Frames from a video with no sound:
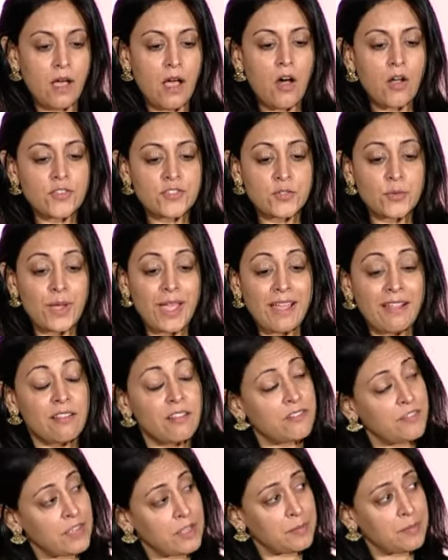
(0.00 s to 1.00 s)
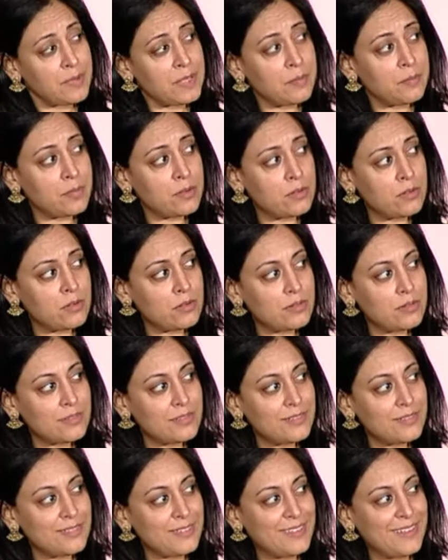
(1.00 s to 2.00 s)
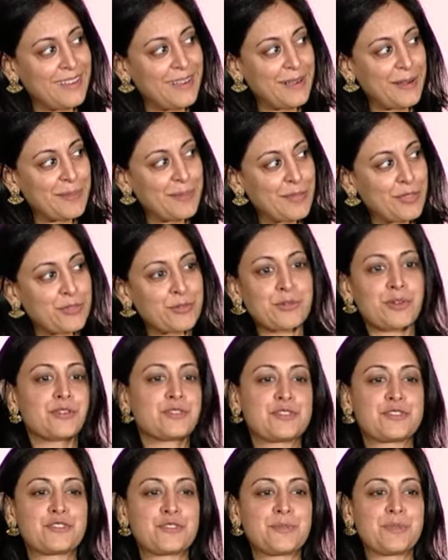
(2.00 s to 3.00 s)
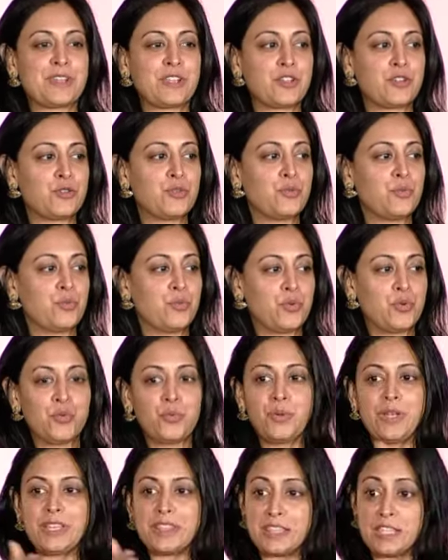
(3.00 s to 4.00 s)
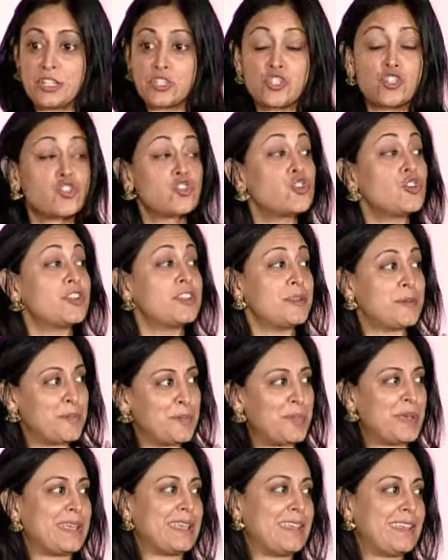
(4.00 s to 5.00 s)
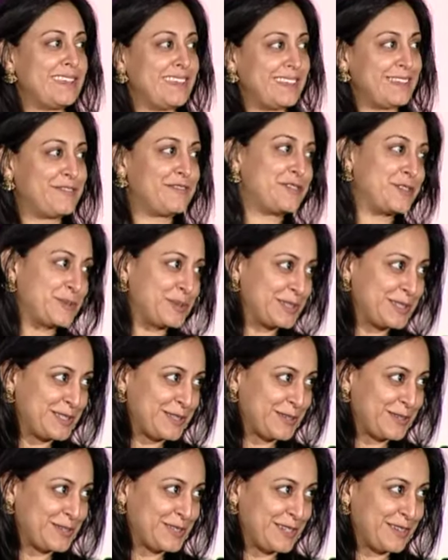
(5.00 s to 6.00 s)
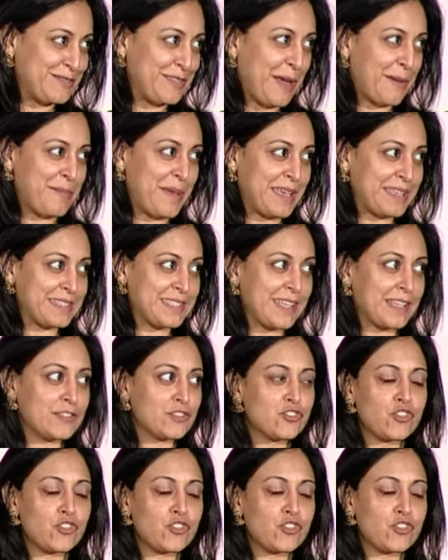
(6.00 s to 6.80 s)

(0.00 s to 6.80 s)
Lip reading: also elevate people through our social media who we think should be influencers, if that makes sense.